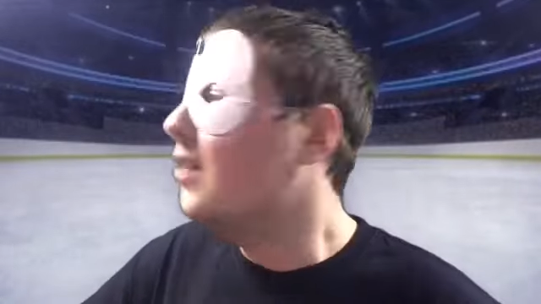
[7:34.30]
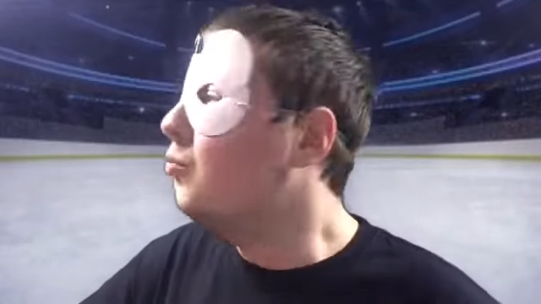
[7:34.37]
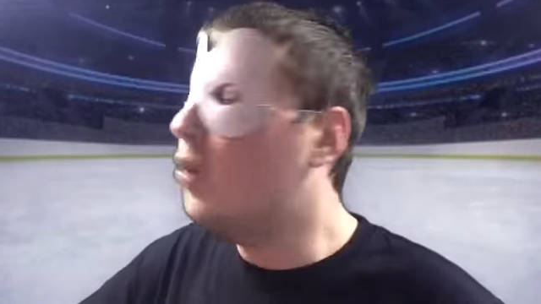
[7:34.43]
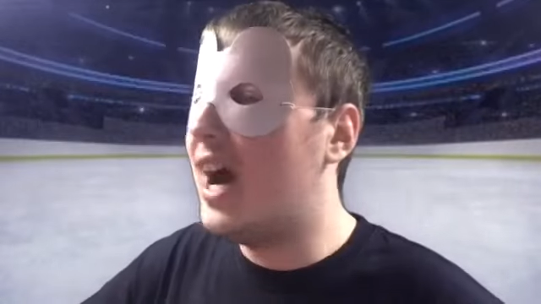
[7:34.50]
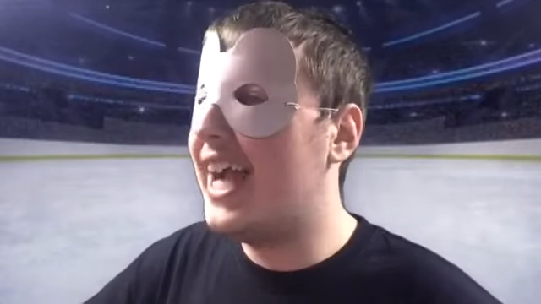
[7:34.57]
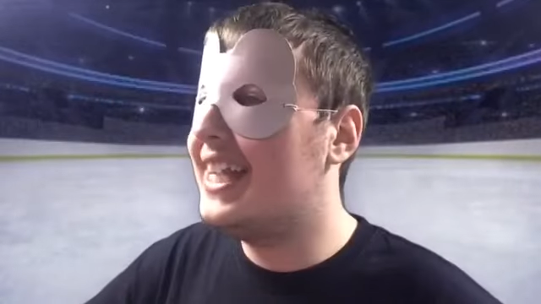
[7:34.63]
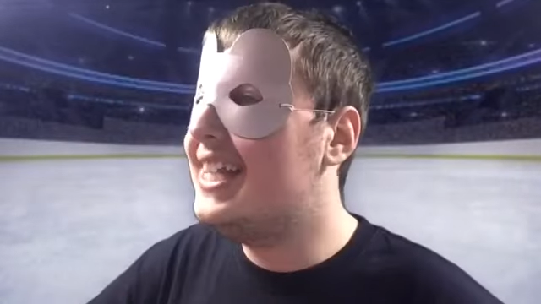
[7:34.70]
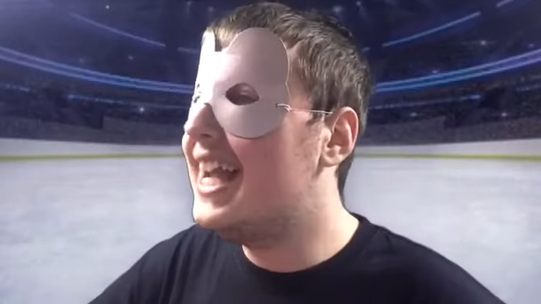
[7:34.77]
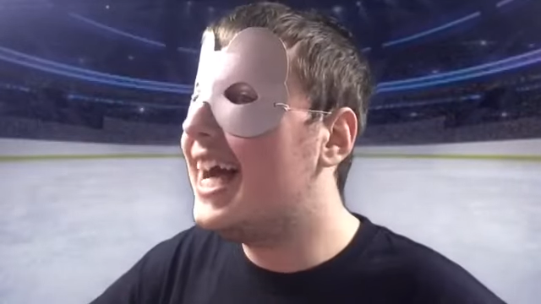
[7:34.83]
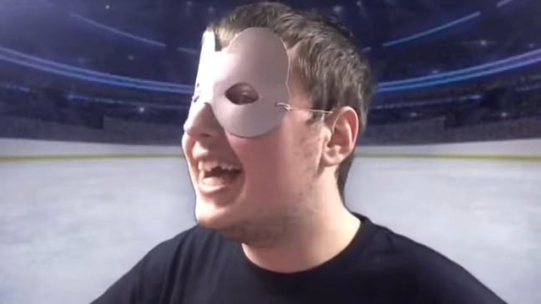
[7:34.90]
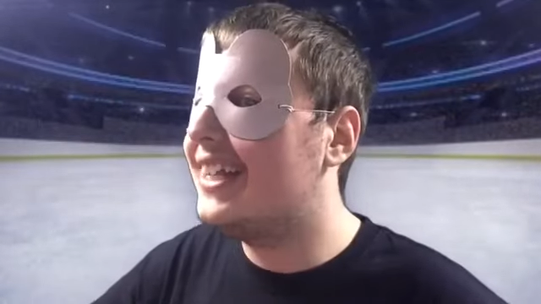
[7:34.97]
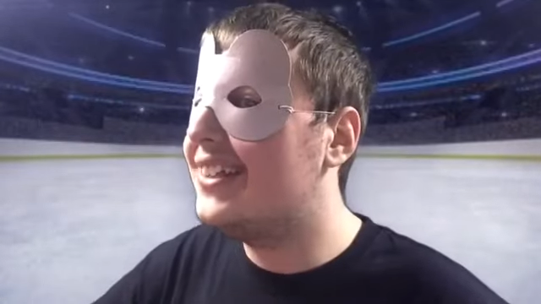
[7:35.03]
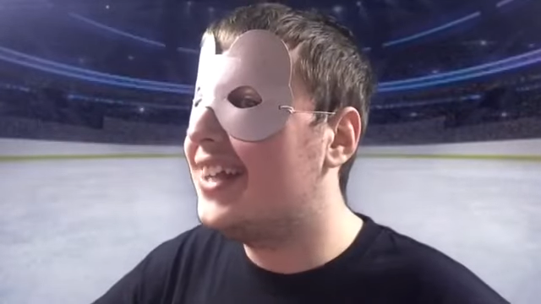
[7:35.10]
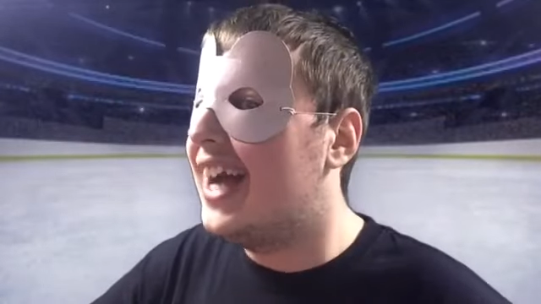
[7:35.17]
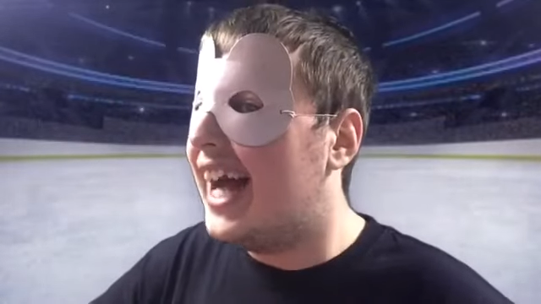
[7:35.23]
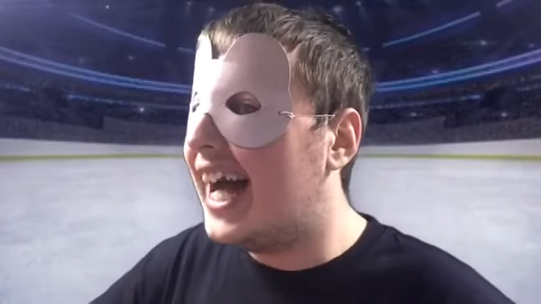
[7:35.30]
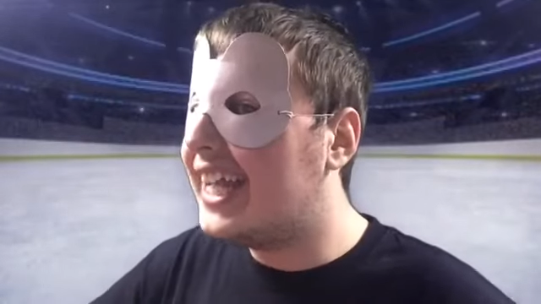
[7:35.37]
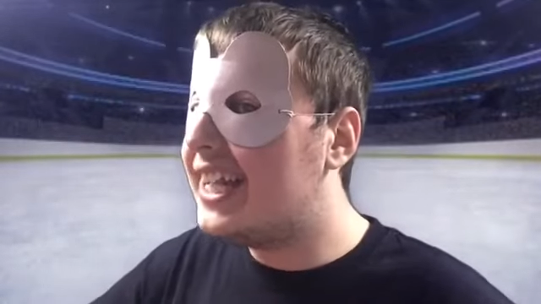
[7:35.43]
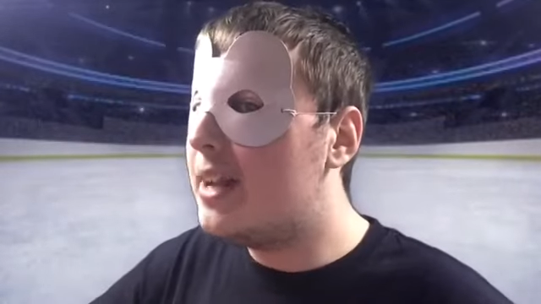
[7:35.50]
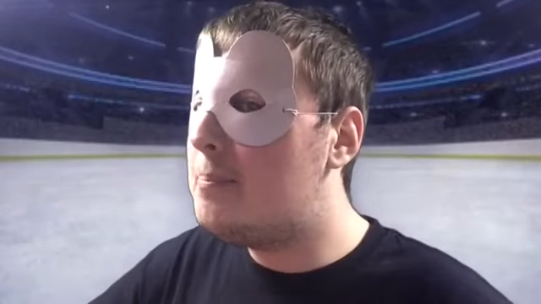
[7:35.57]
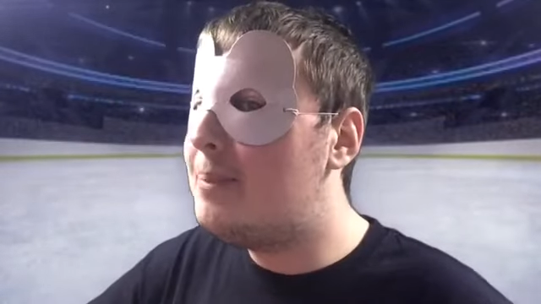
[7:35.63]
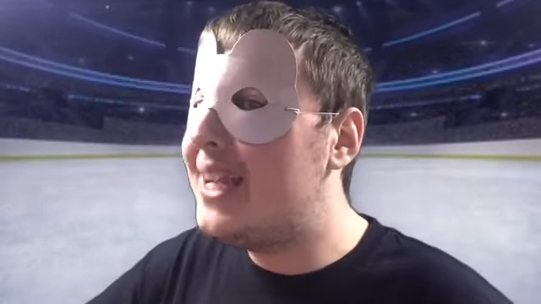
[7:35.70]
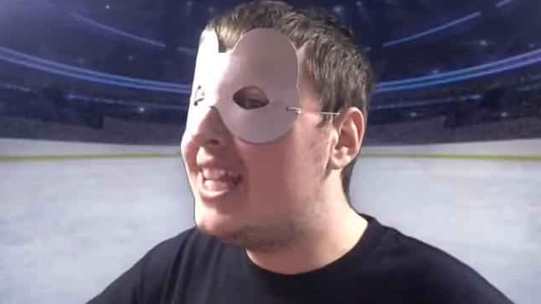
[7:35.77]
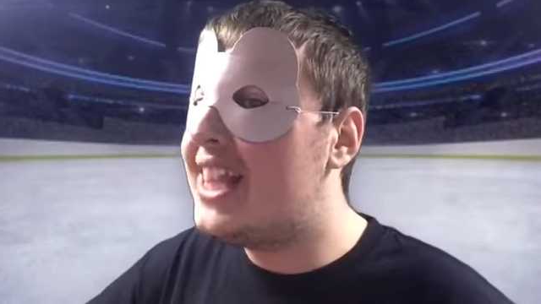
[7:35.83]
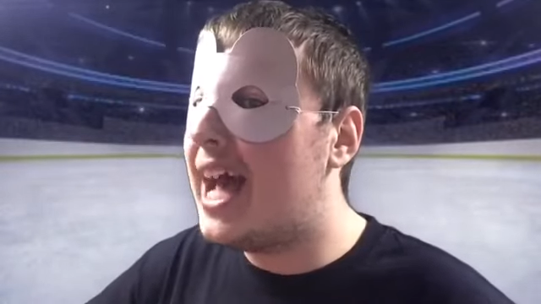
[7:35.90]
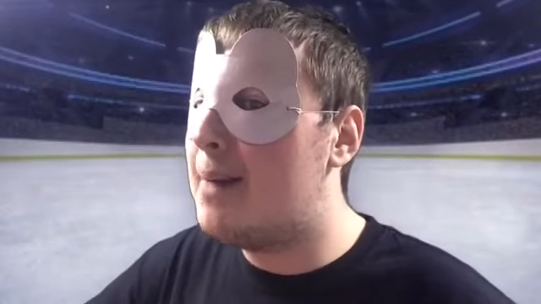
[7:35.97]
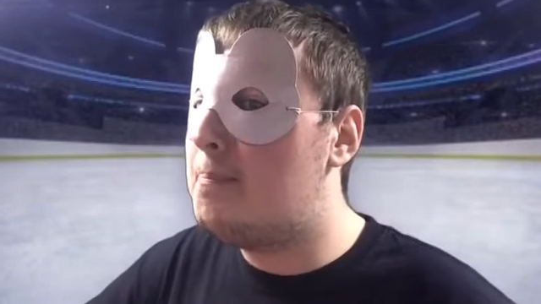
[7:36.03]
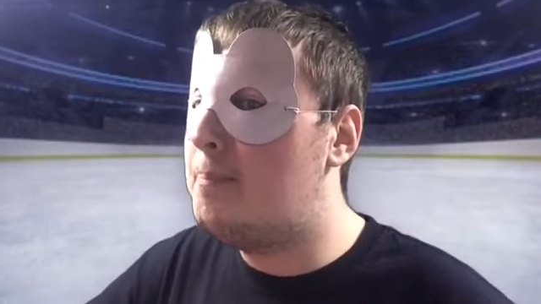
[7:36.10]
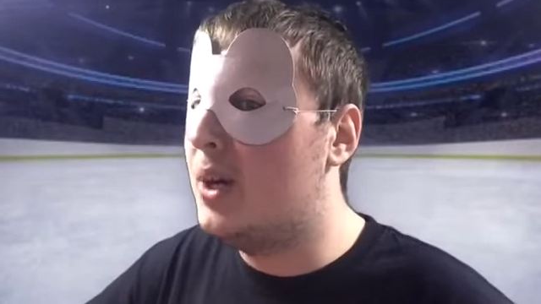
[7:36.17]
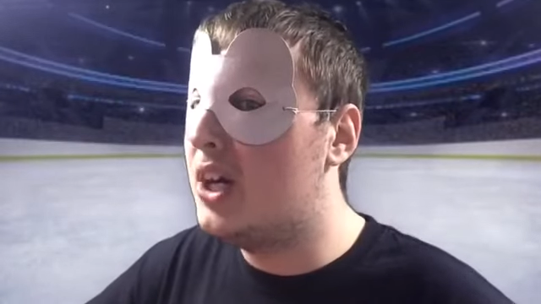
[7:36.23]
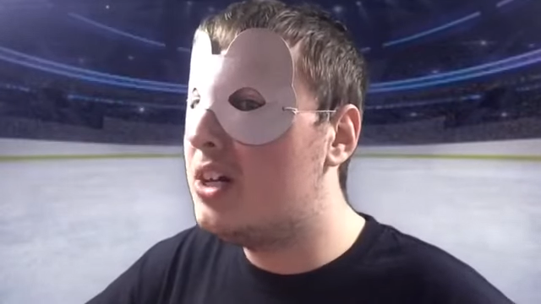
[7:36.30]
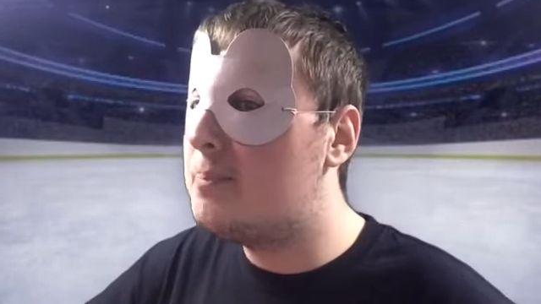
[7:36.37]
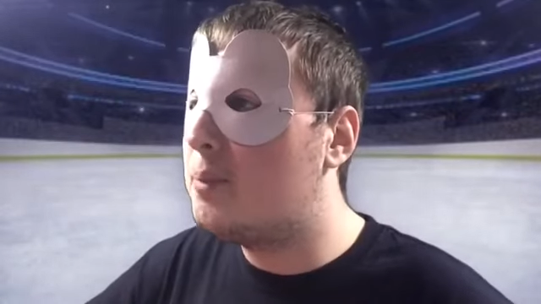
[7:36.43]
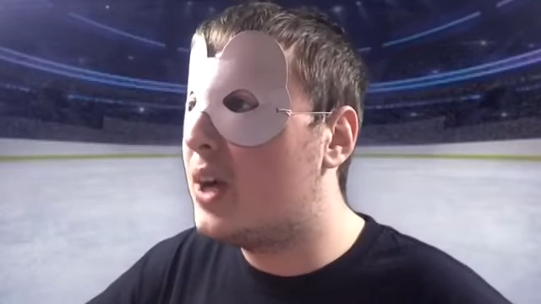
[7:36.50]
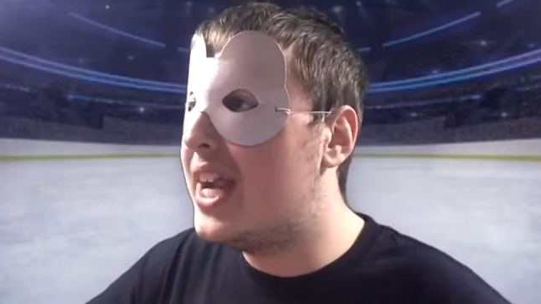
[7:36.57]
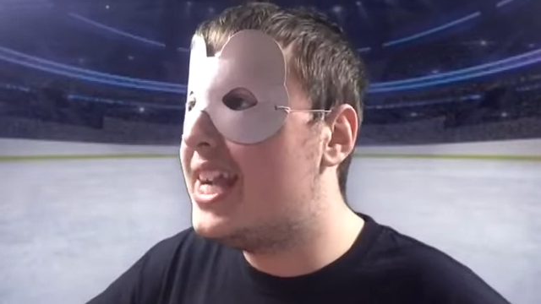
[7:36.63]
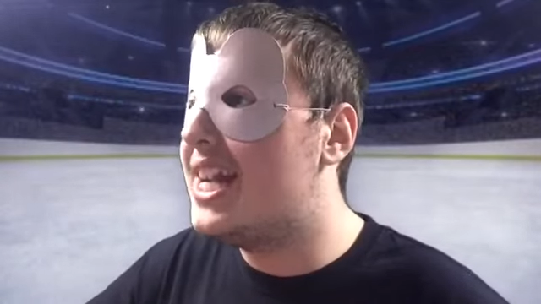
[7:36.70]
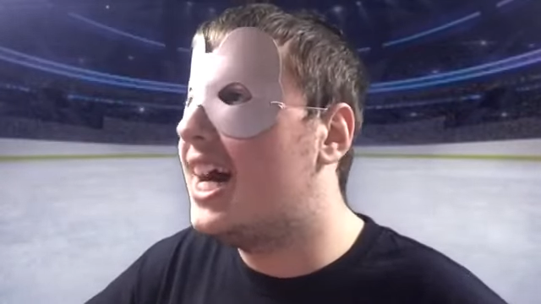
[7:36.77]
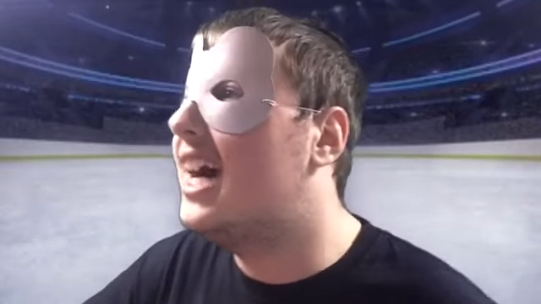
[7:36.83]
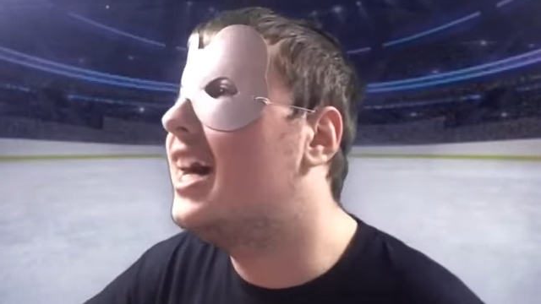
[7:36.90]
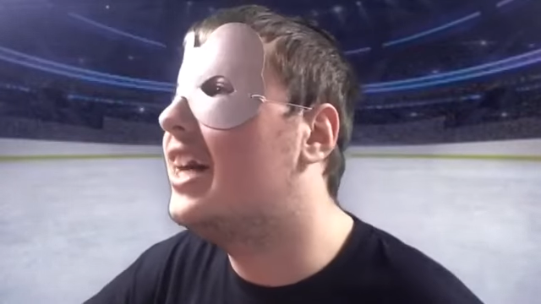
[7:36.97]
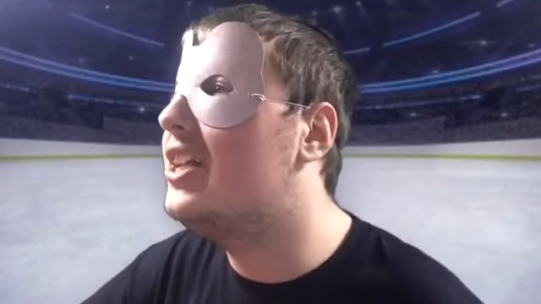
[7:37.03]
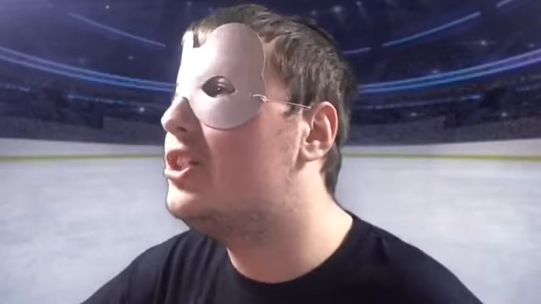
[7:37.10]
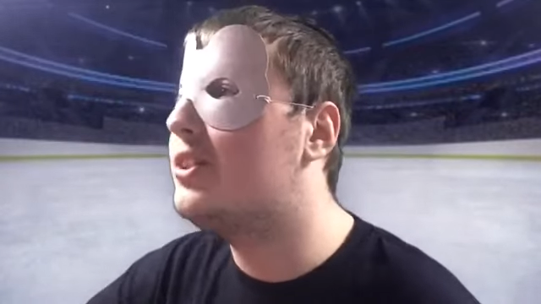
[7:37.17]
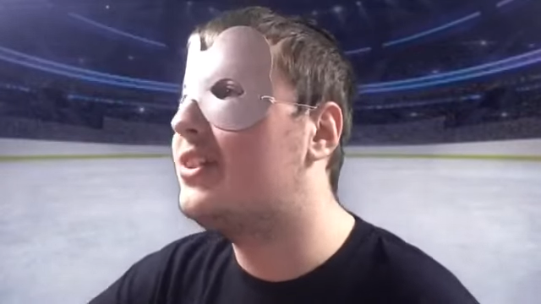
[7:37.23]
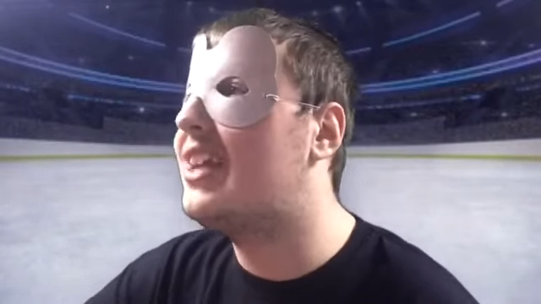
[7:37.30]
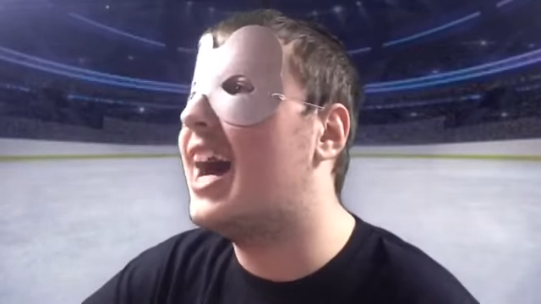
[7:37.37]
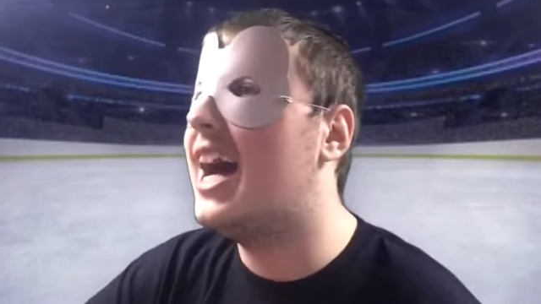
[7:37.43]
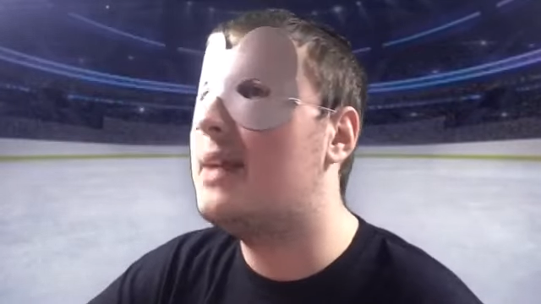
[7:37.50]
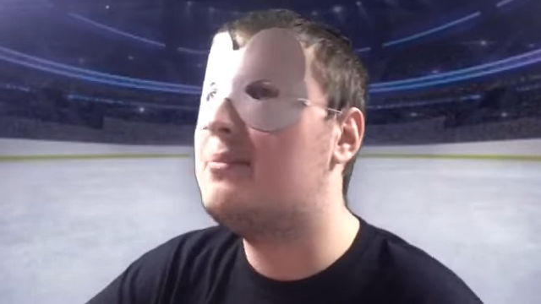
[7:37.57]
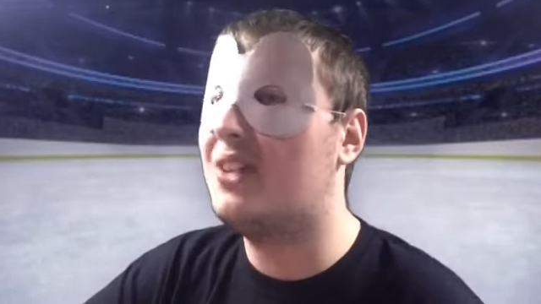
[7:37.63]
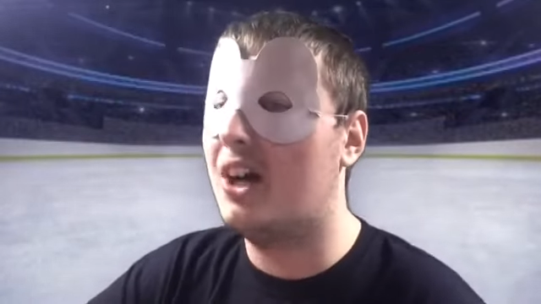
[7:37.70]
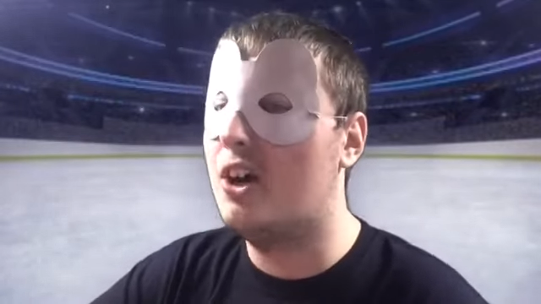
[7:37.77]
Why not? I can beat that bird brain 100 times